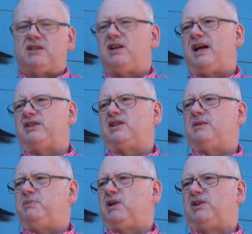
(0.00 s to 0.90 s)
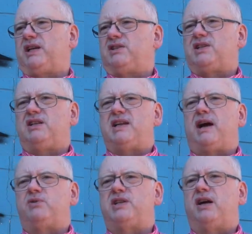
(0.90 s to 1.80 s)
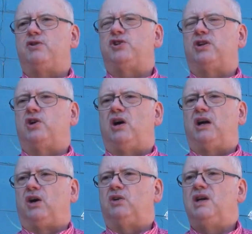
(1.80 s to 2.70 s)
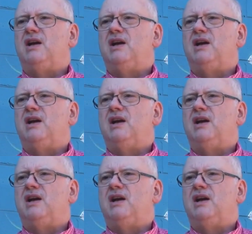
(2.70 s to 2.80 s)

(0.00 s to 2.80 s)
and lots of the buildings in downtown Chicago.